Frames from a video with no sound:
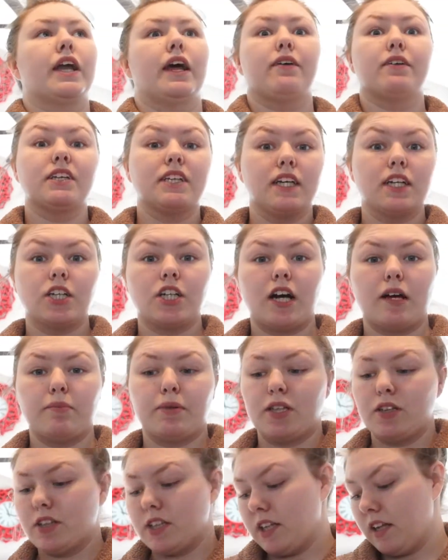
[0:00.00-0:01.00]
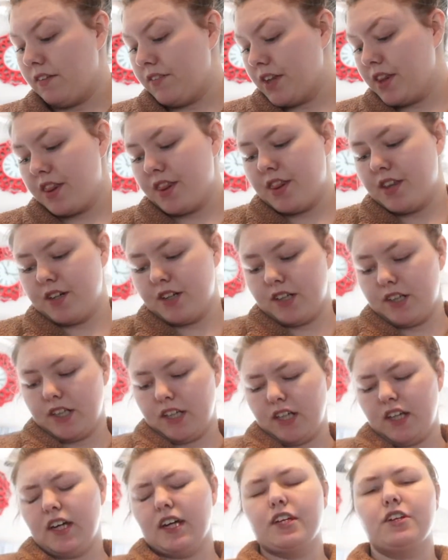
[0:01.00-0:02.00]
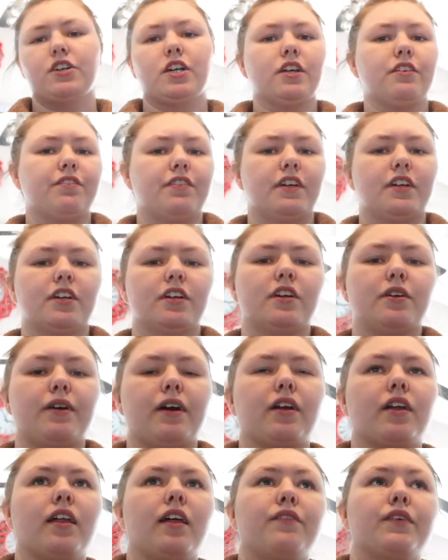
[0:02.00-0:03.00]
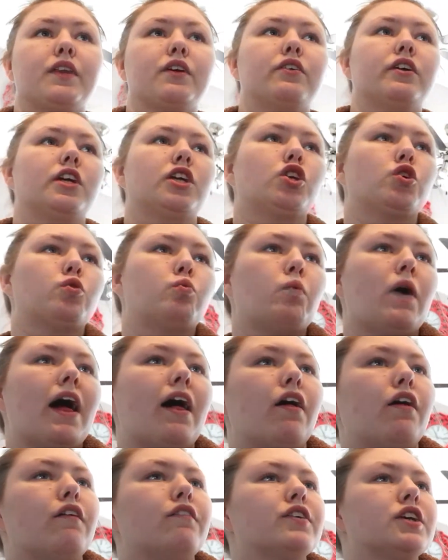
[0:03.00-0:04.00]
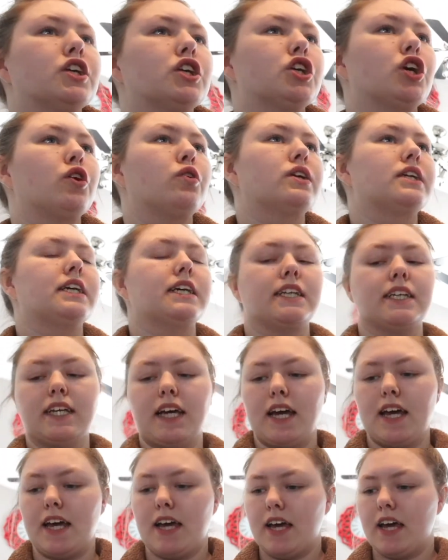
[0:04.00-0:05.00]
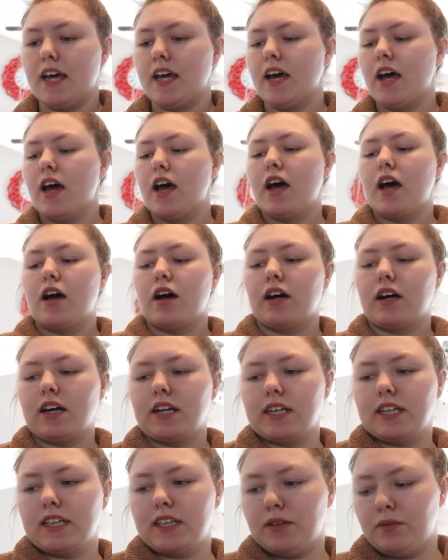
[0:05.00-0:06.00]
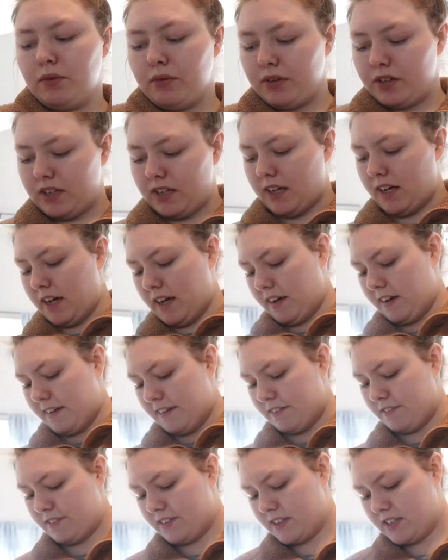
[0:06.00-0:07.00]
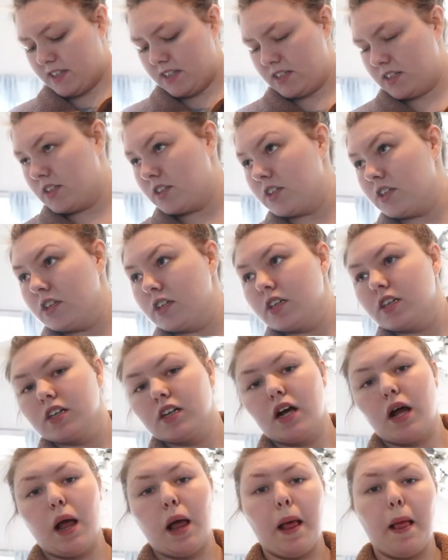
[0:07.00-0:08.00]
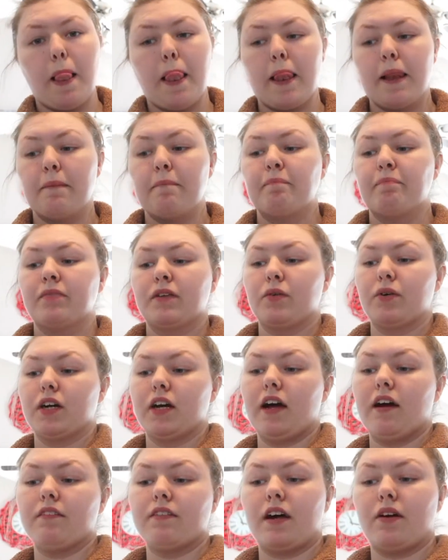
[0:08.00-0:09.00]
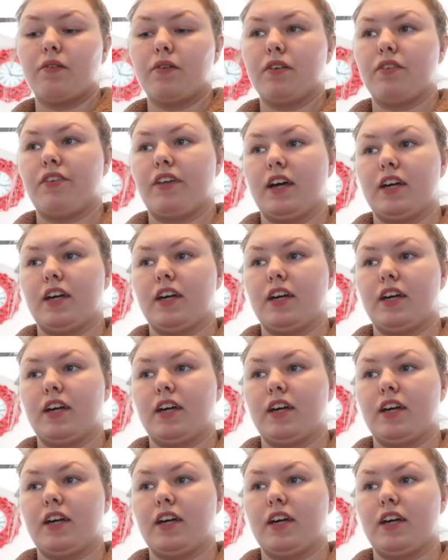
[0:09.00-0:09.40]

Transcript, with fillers: now it's lunchtime, so it's 11:30. I usually feed her around 11:30, 12. So today, I gotta see what we're gonna have here. That one? We're gonna have that one for